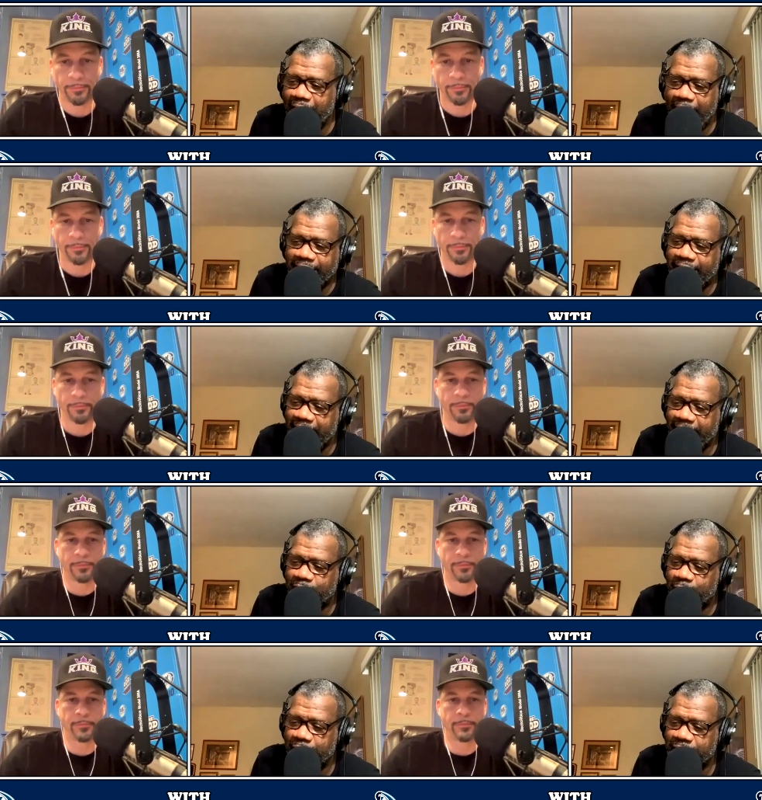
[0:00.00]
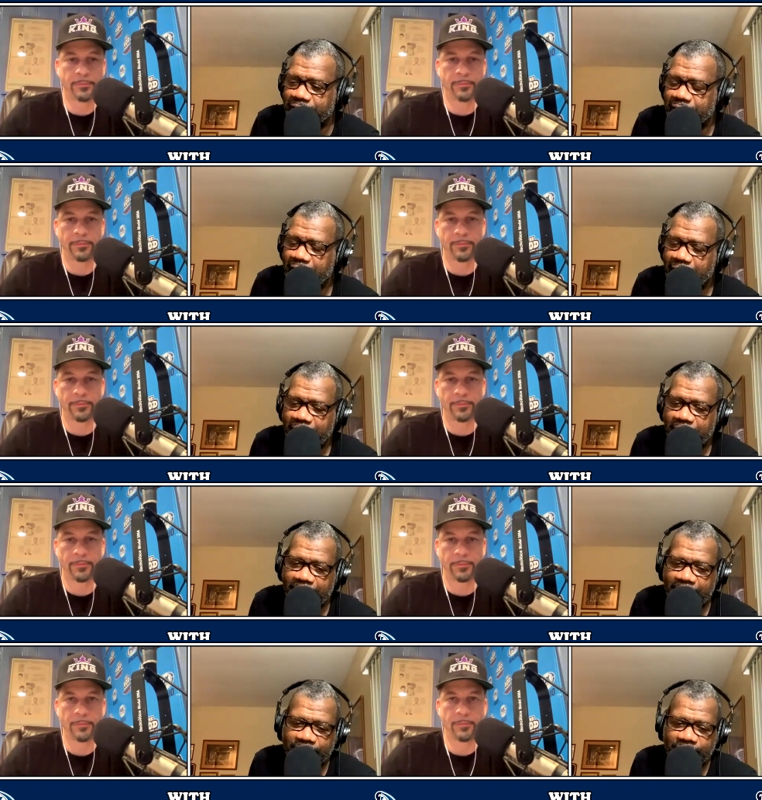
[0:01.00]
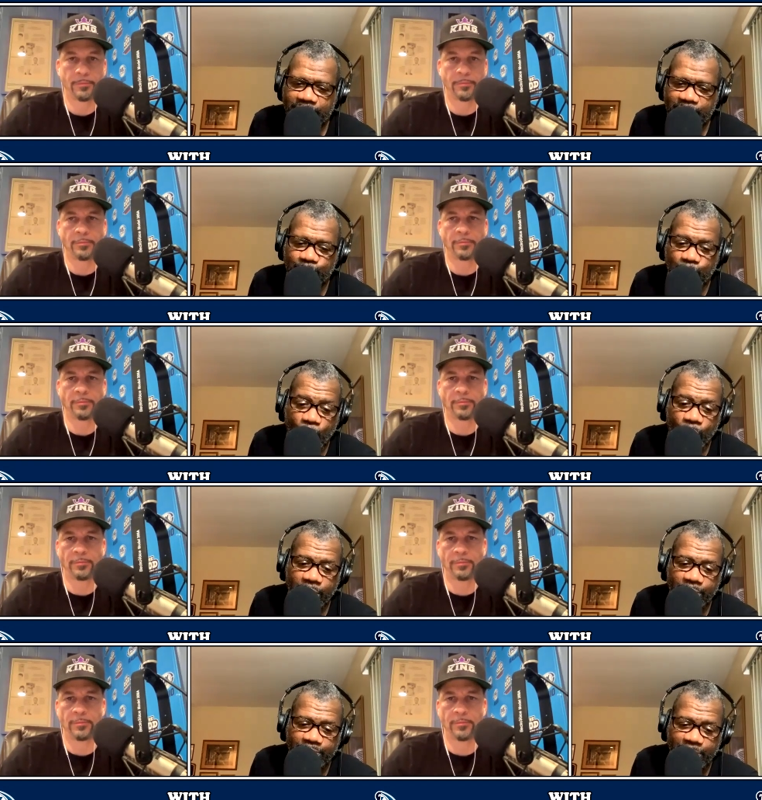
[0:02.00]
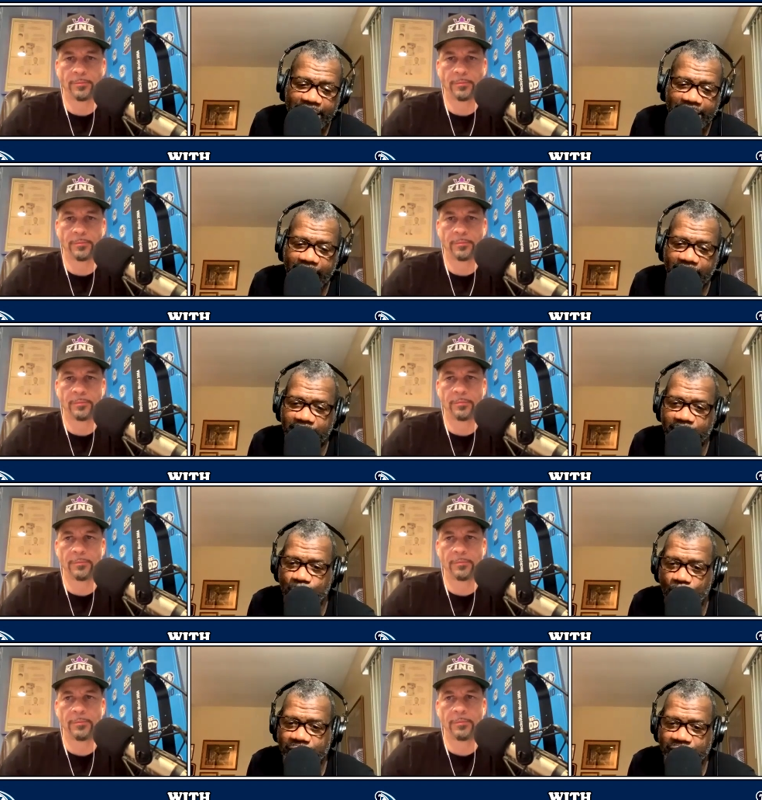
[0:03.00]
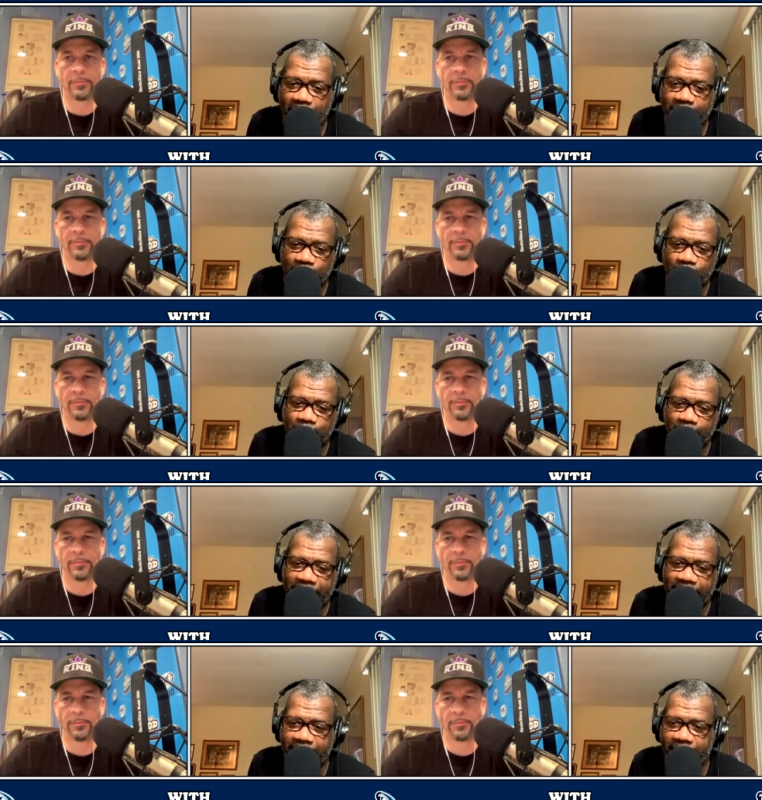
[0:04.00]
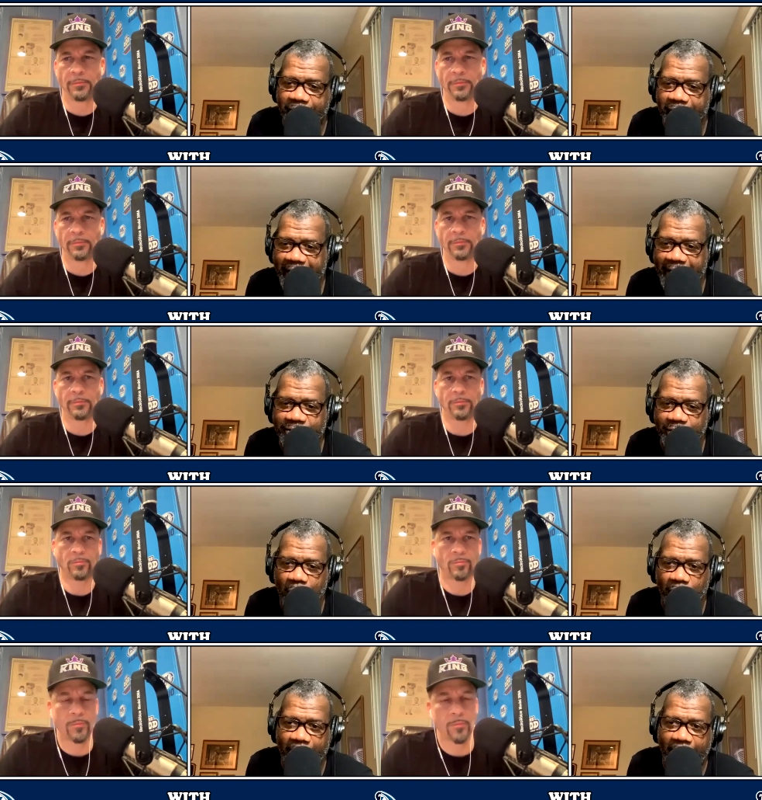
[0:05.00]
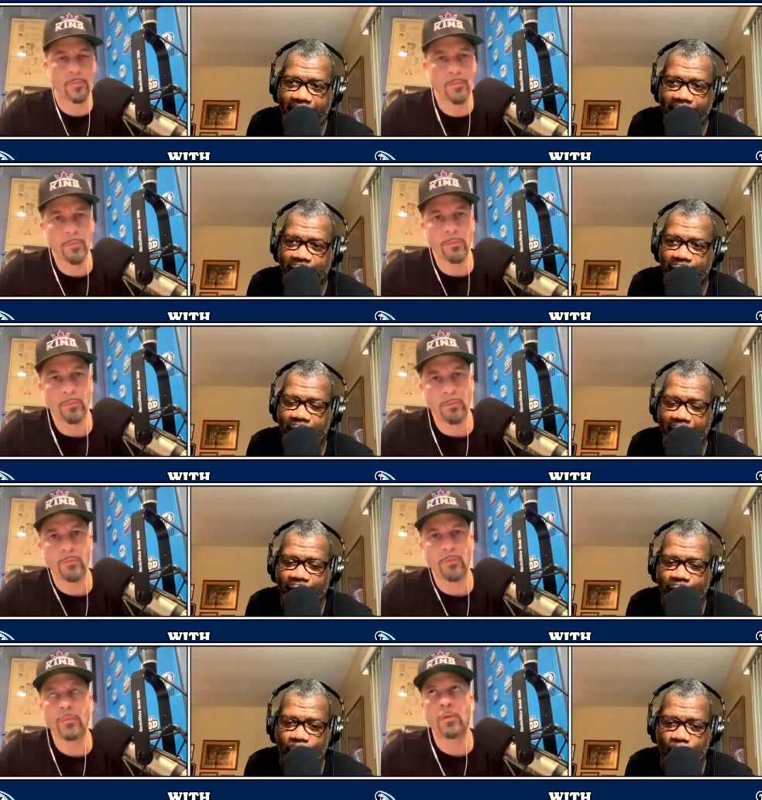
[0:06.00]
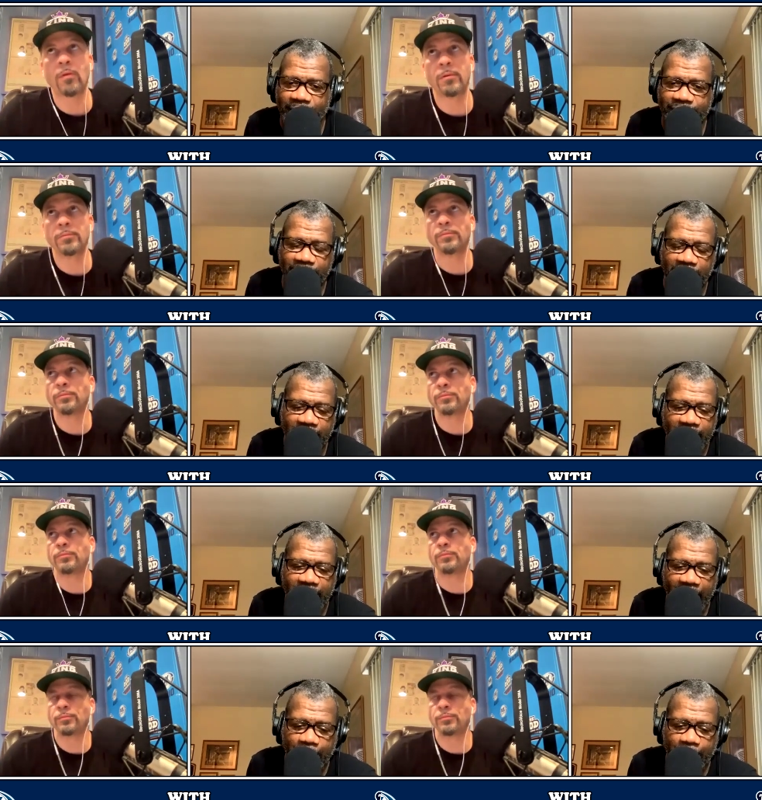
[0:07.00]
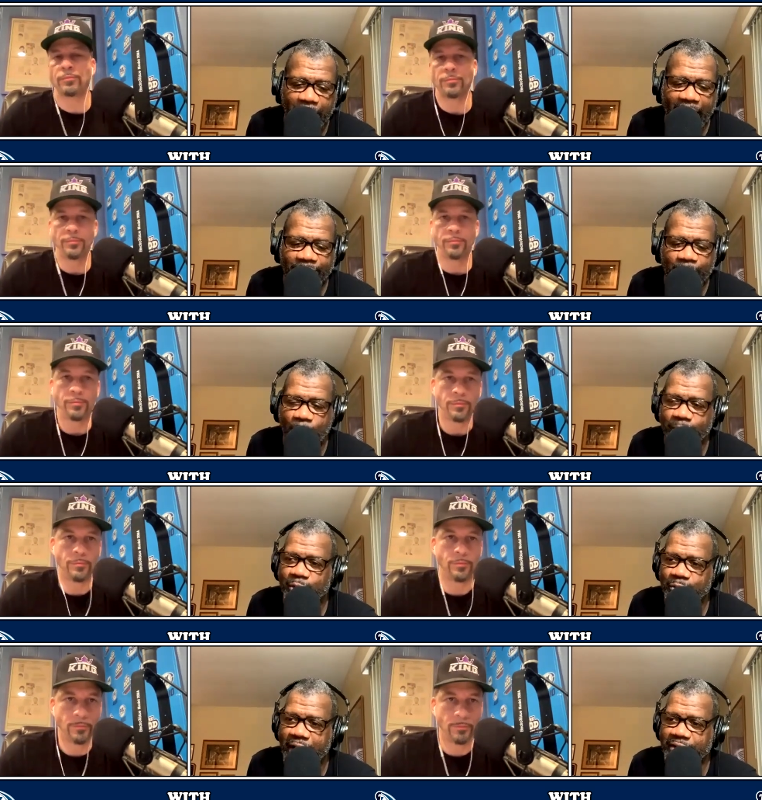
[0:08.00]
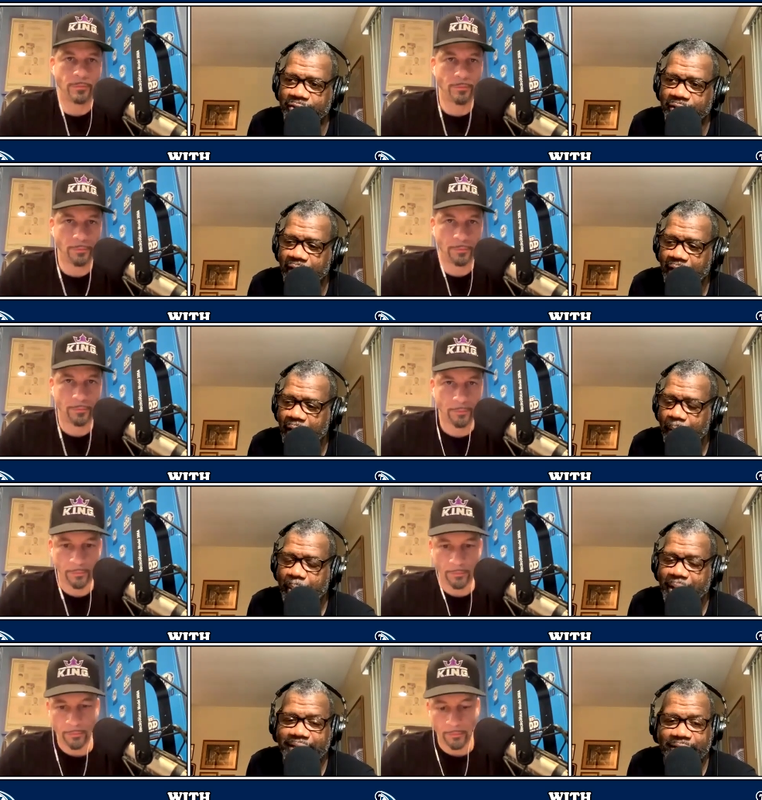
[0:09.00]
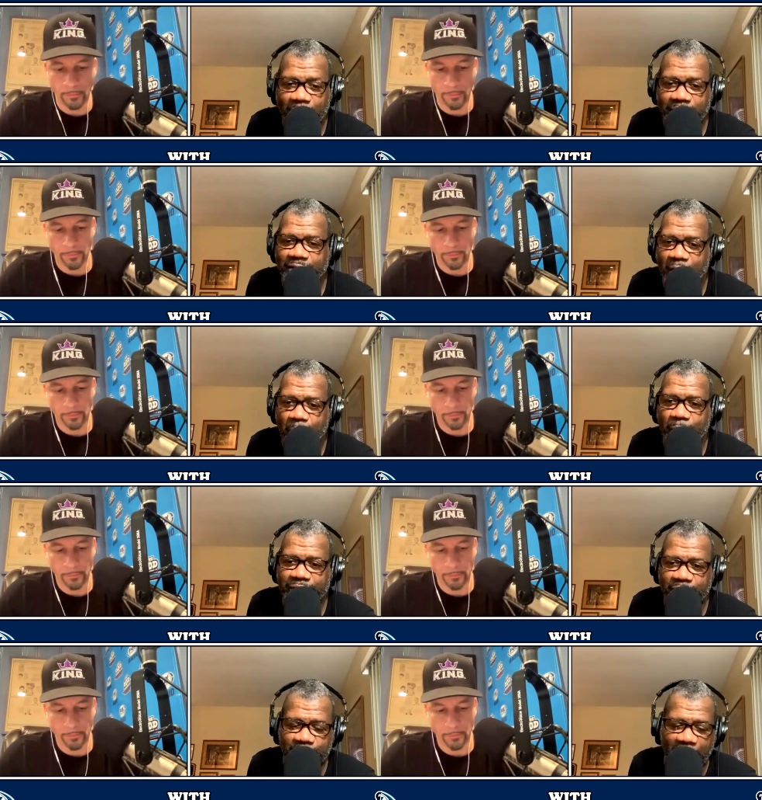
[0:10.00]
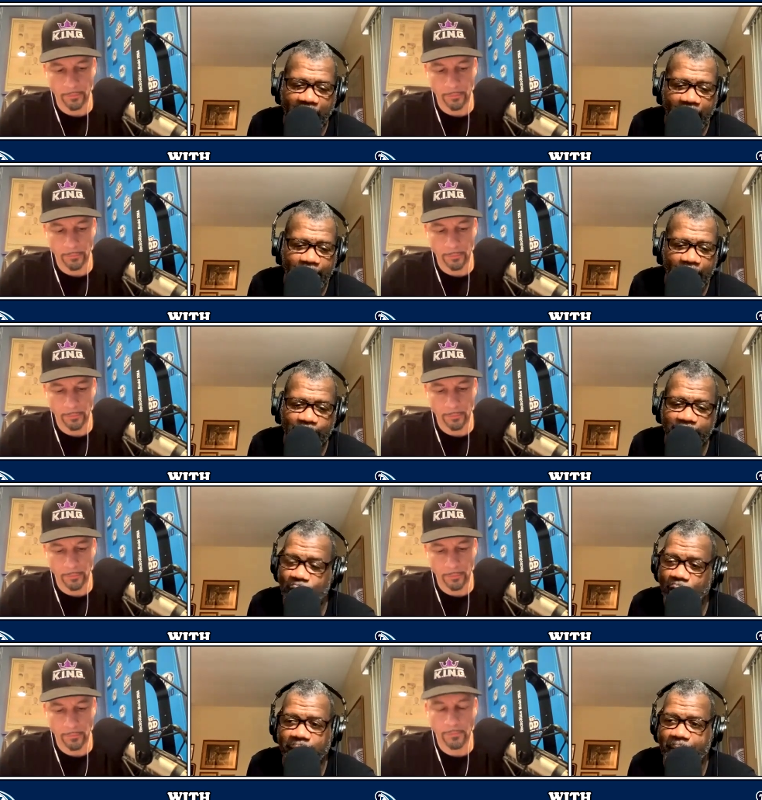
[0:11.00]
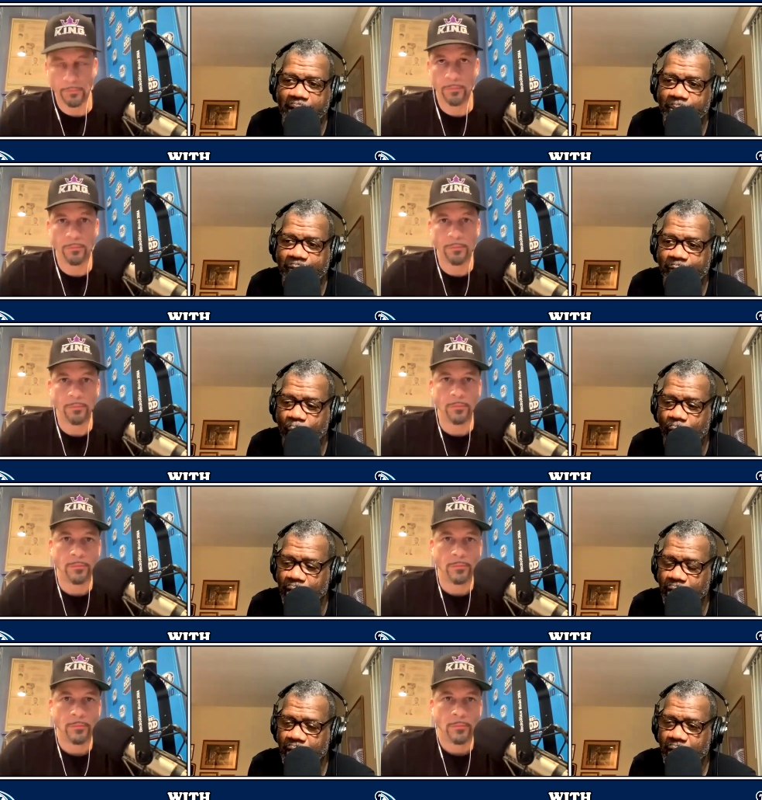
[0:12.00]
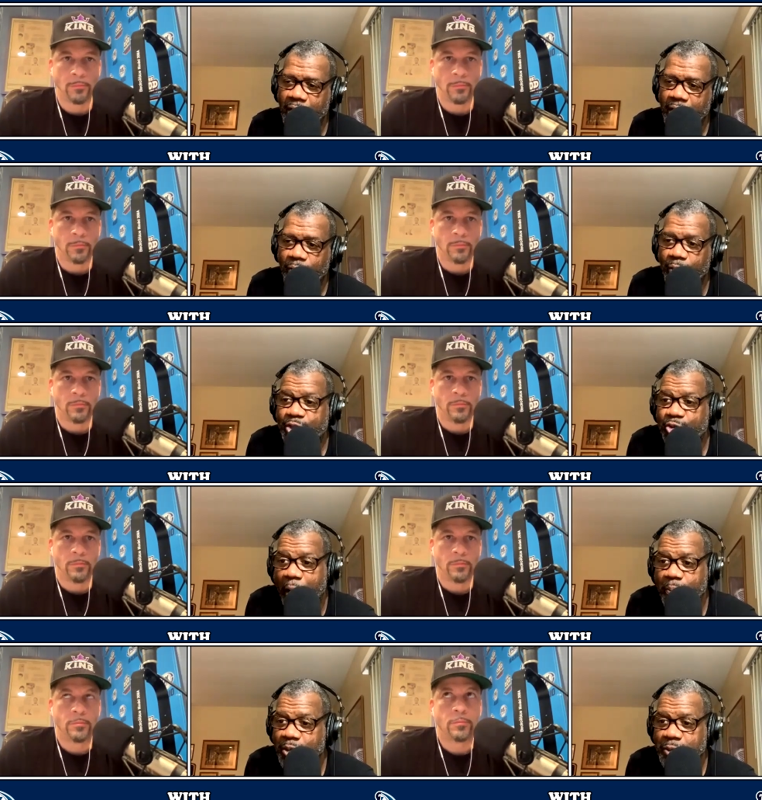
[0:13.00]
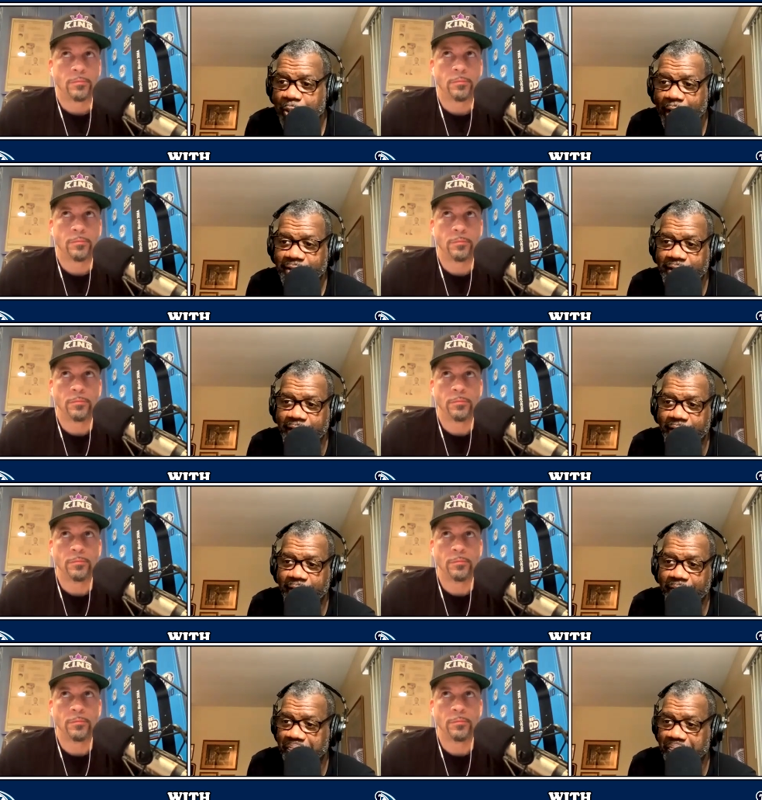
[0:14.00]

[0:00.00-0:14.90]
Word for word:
Speaker 1: I, I get it, Chris. It's there's more media, there's more stuff, social media, fans, and all that have a have a voice and a platform. So, yes, but it does come with the job, and we talked about it before. When Trump was president,